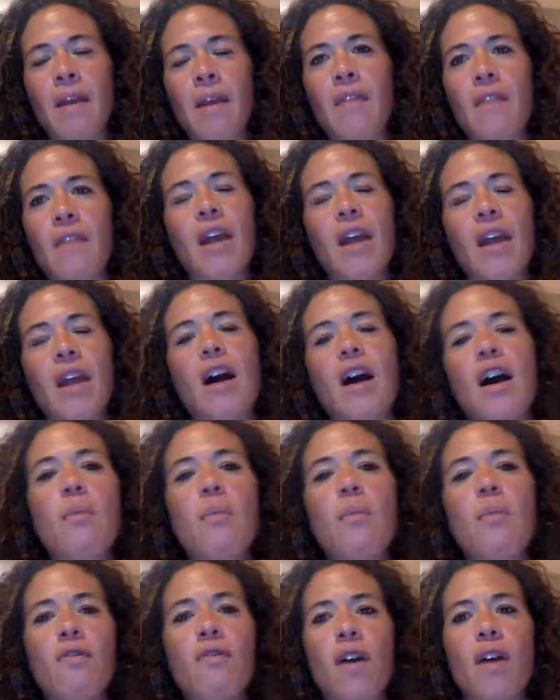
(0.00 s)
that
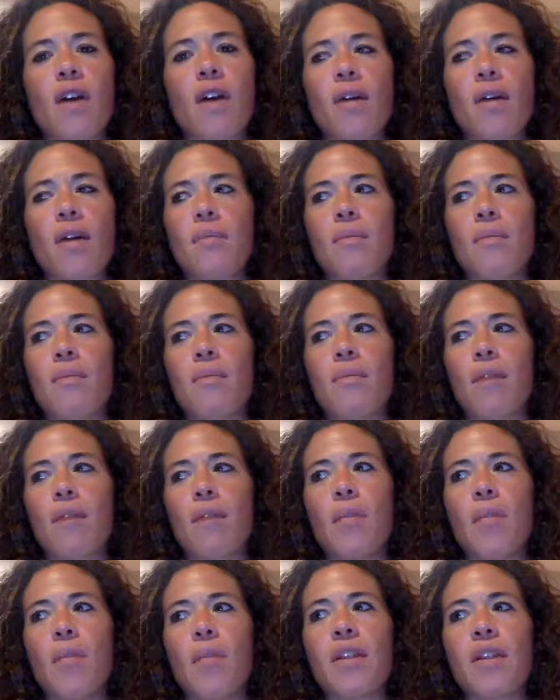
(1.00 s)
come from
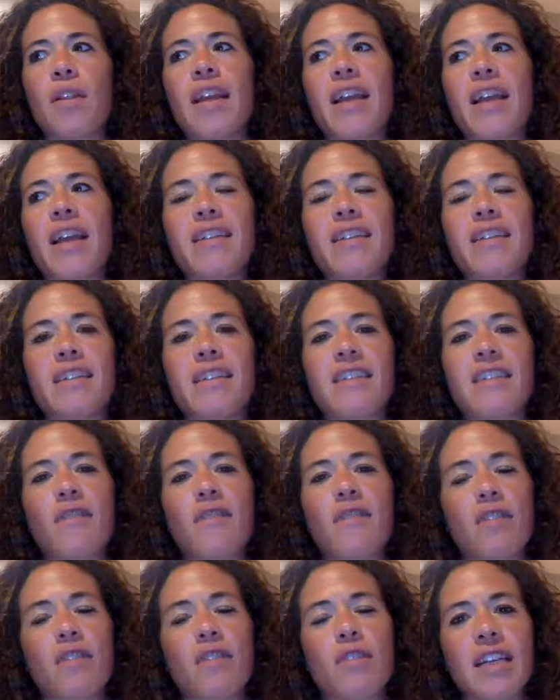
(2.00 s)
a place
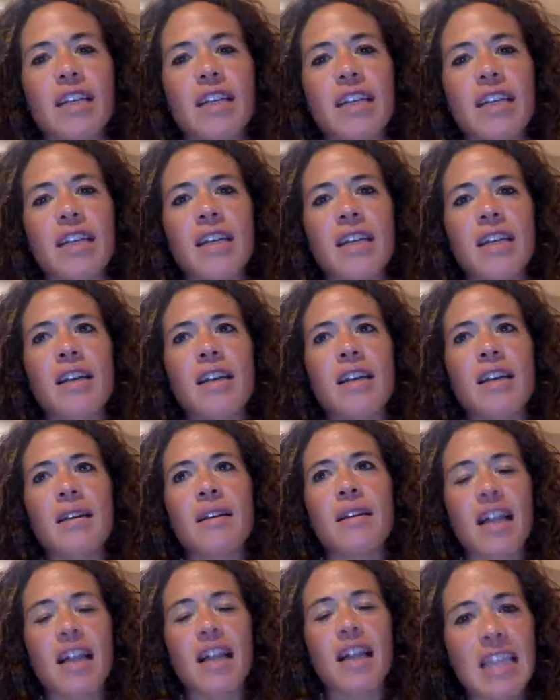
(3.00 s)
of really
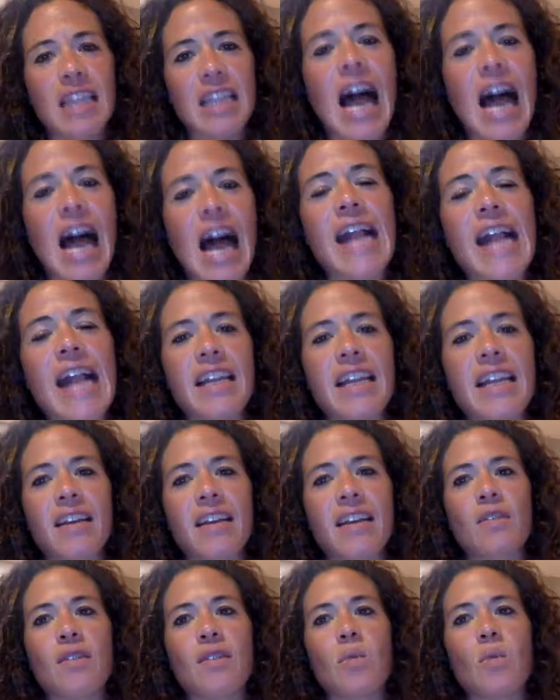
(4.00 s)

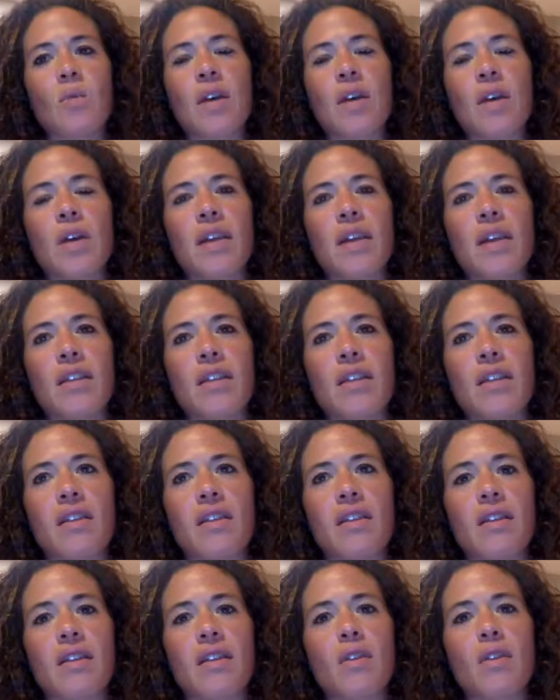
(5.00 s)
aligning with
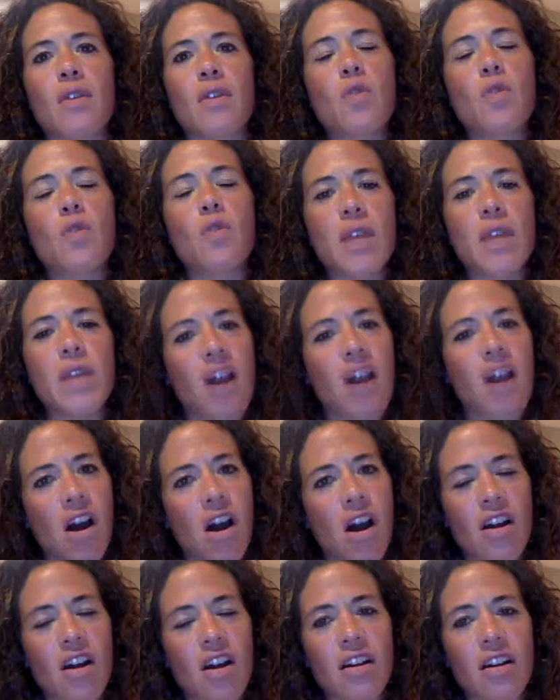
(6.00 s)
who we
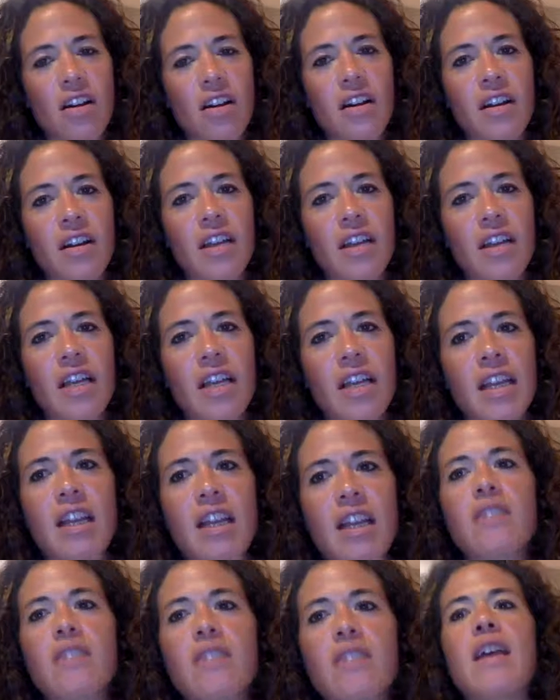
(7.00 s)
are,
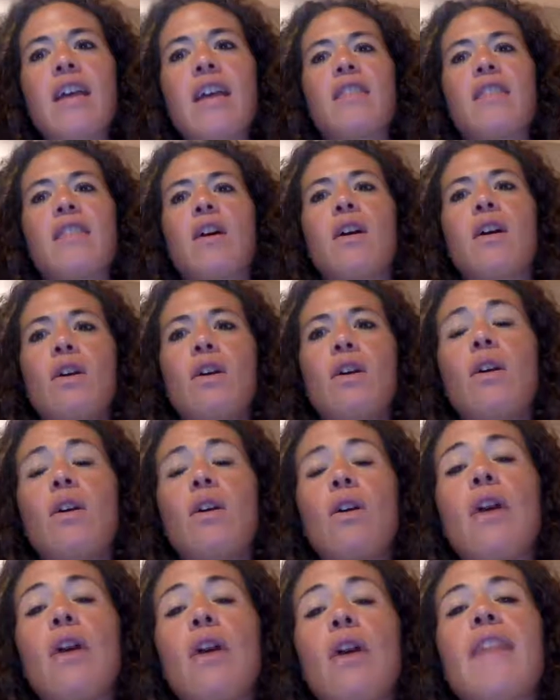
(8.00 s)
is at
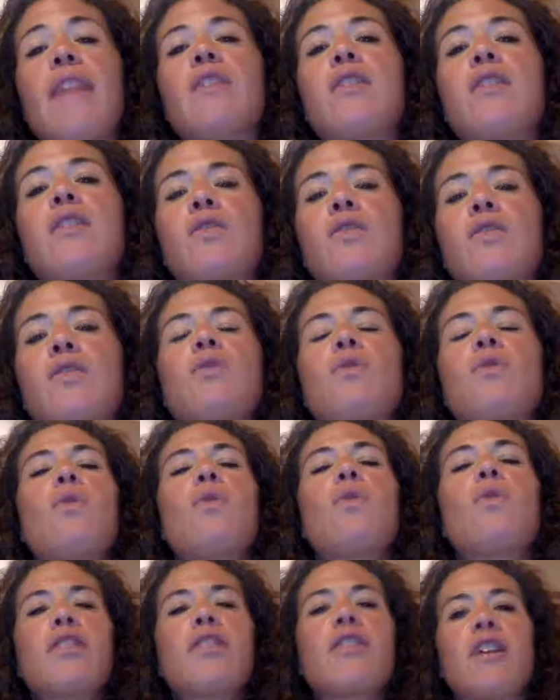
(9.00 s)
the
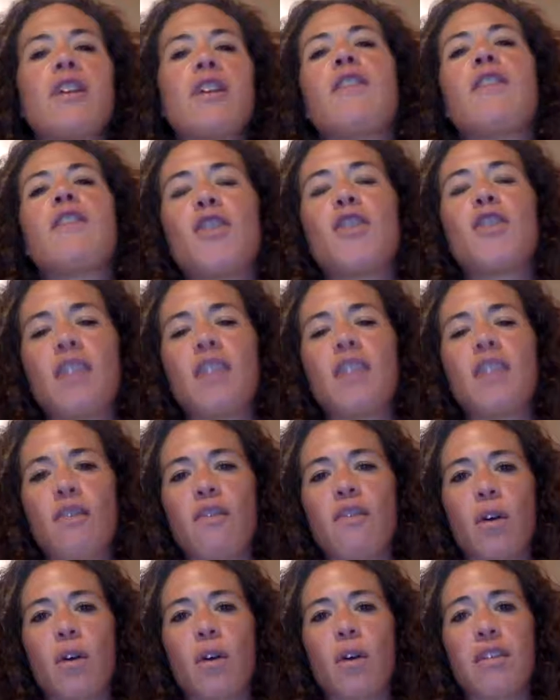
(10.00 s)
source of your
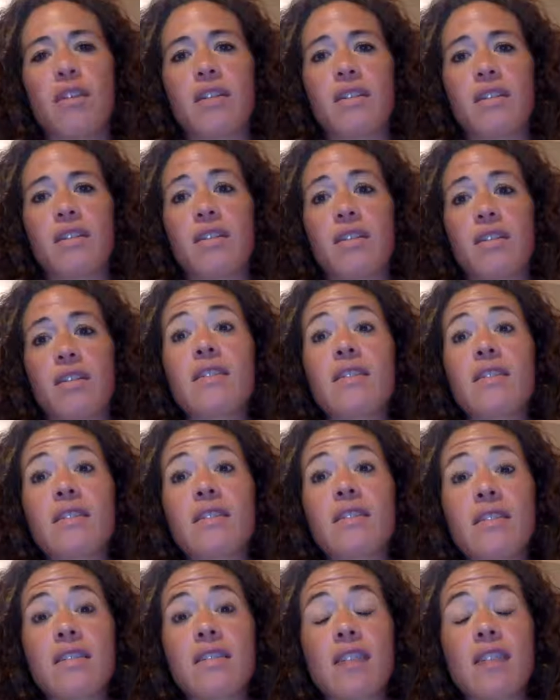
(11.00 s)
loved one's
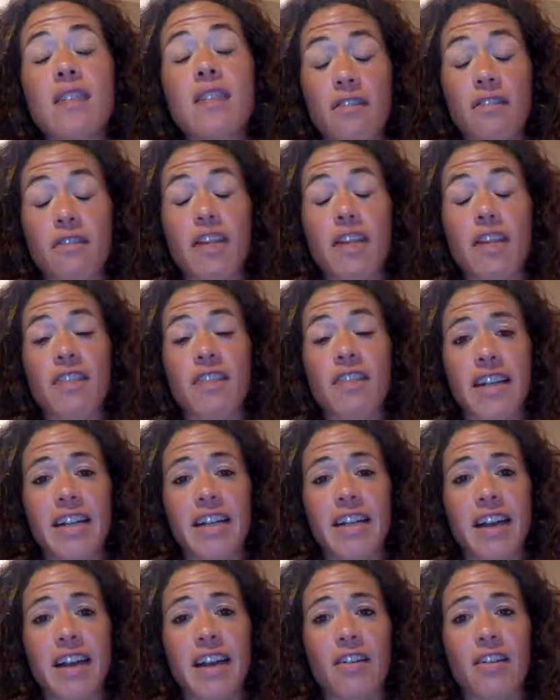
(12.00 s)
suffering
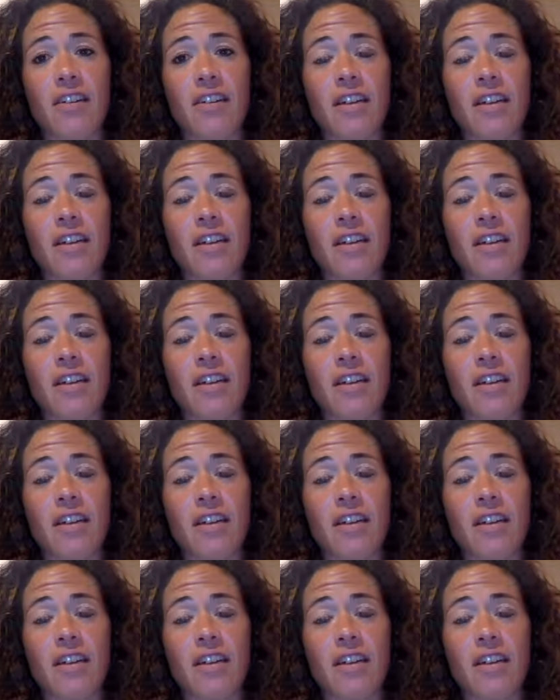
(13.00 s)
right now.